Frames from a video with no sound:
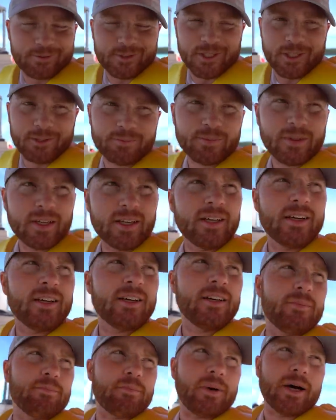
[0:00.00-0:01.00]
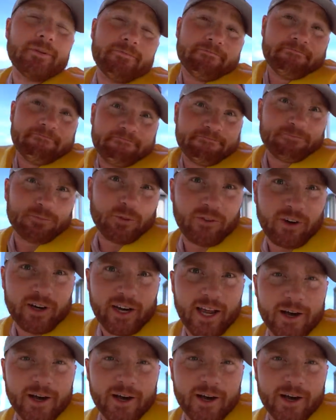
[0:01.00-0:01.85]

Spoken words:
So, but we'll find